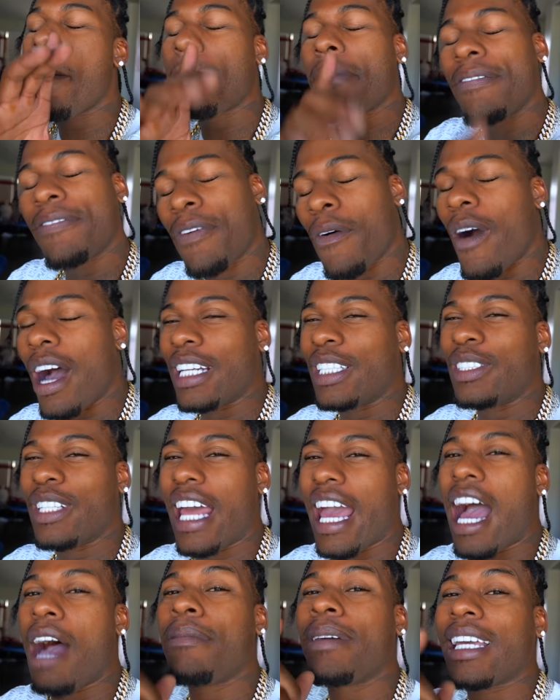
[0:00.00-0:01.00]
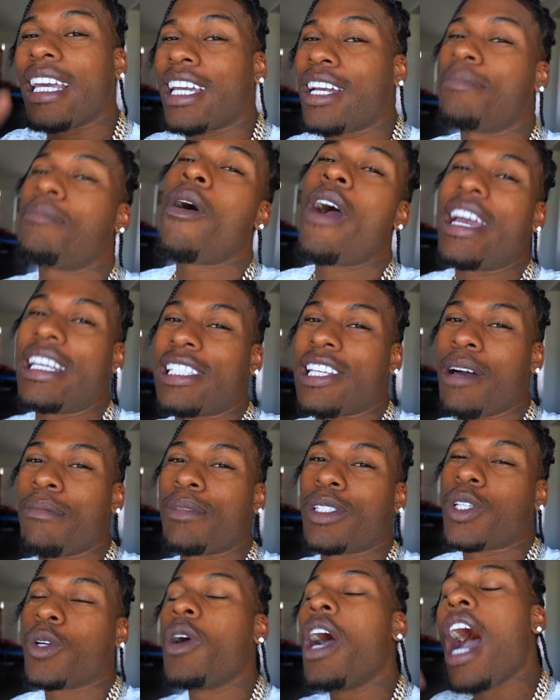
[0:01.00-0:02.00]
Before I do that, I'm gonna get Kamari
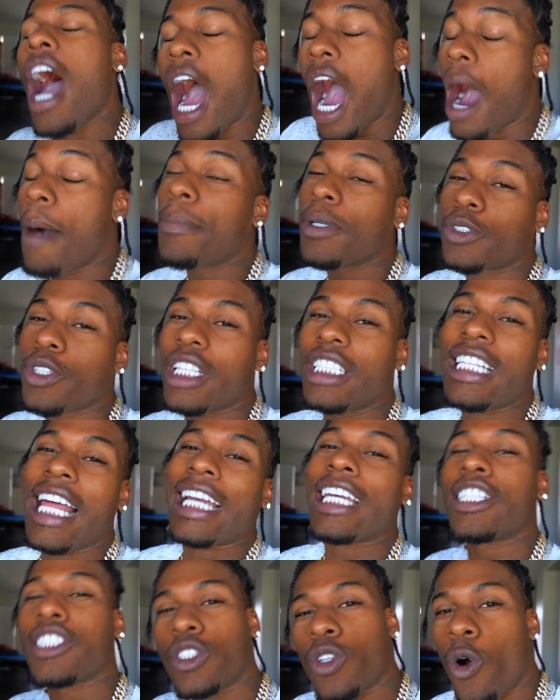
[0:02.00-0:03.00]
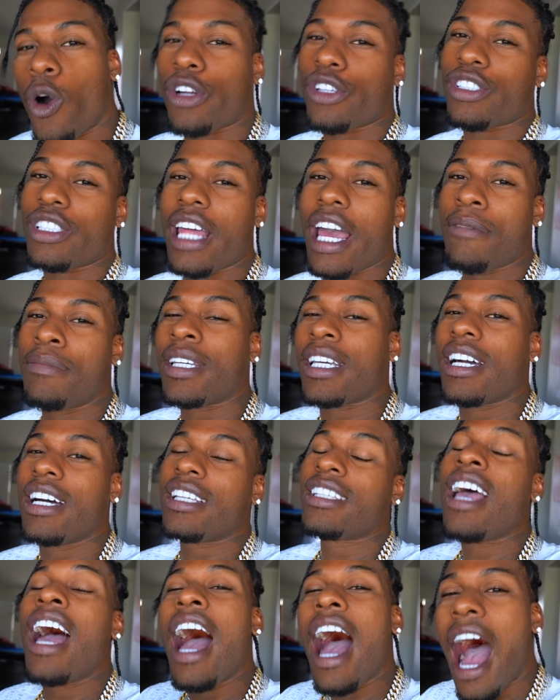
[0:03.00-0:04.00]
something too. I'm gonna treat it like it's daughter's day
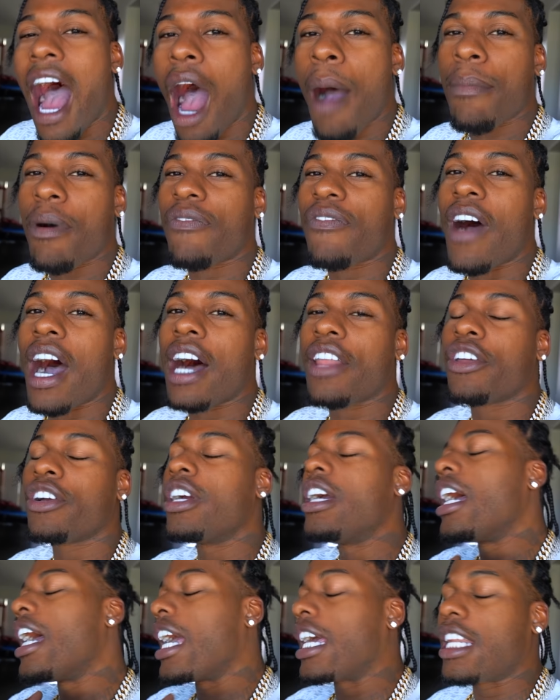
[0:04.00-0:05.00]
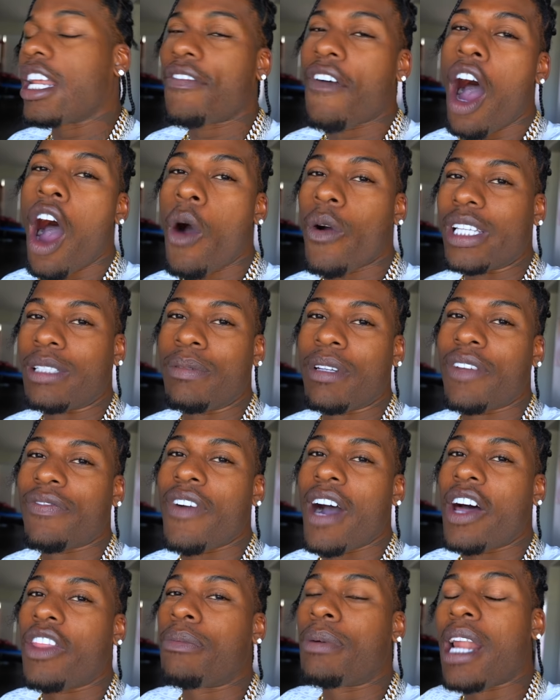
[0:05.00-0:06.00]
because because I'm a father and I've always been a
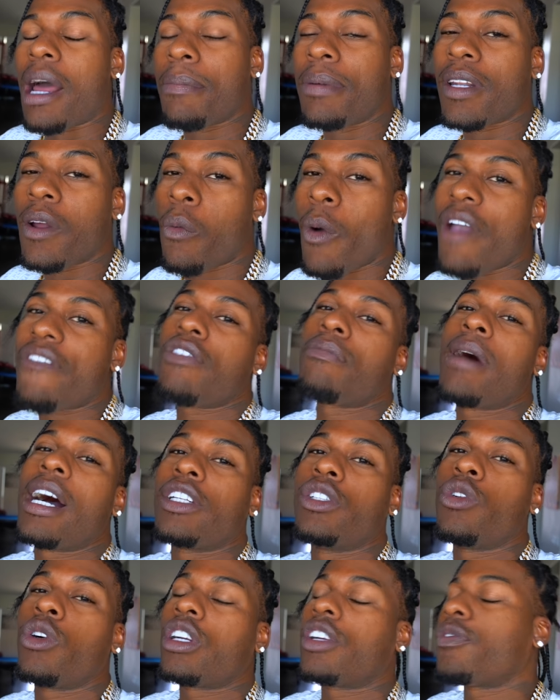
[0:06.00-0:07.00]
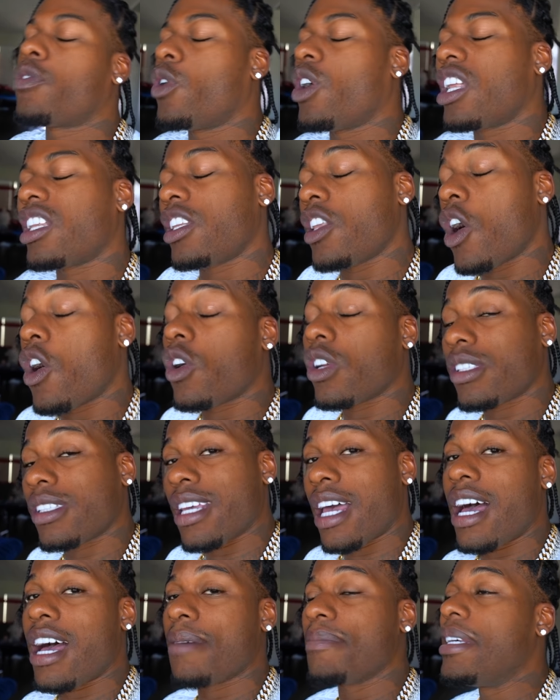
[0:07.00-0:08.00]
father, but I've been away from my daughter for a long
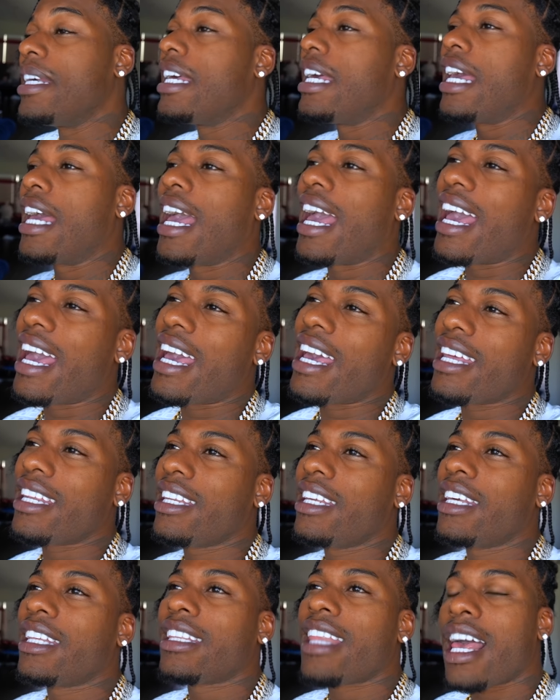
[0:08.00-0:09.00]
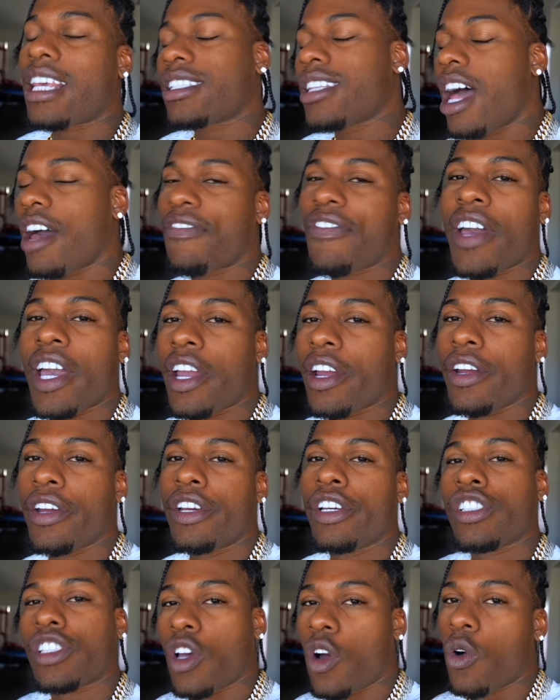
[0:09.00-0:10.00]
time, and that's not fair.
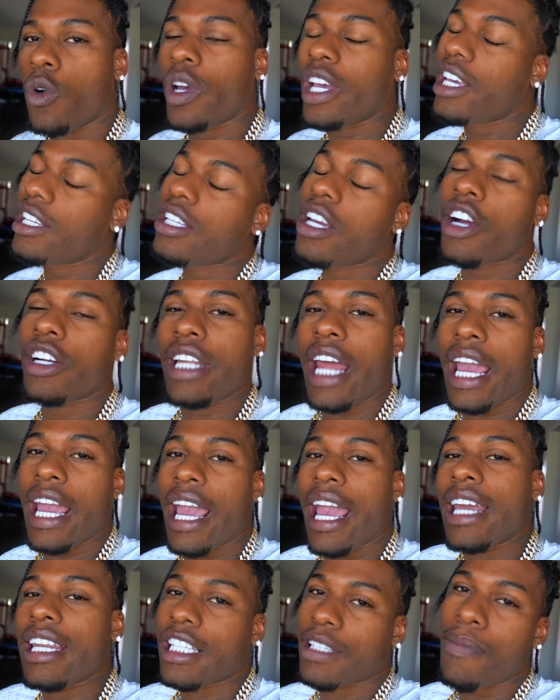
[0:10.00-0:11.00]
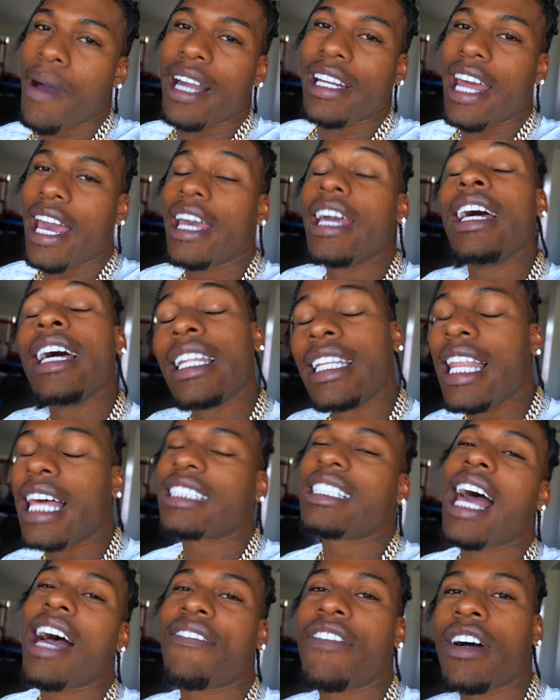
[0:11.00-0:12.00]
So it's her day and it's my day.
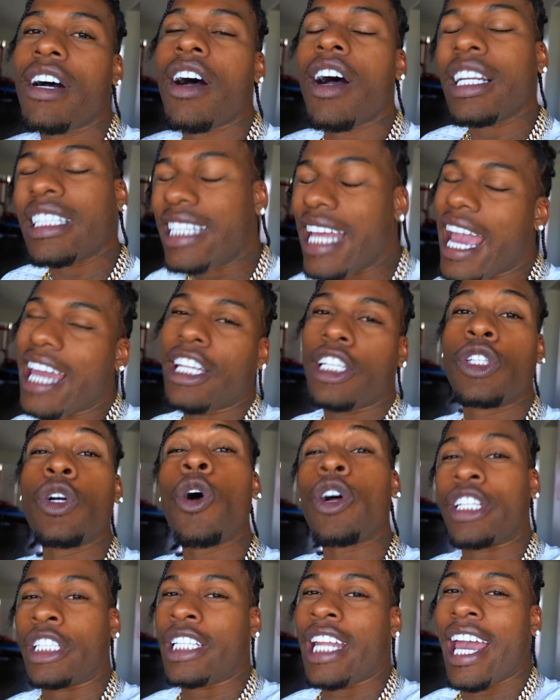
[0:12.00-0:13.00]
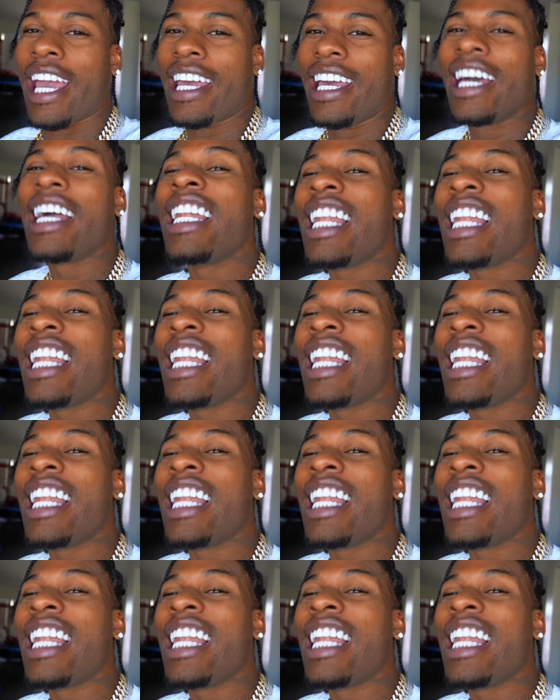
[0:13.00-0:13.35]
Let's have a daddy daughter day.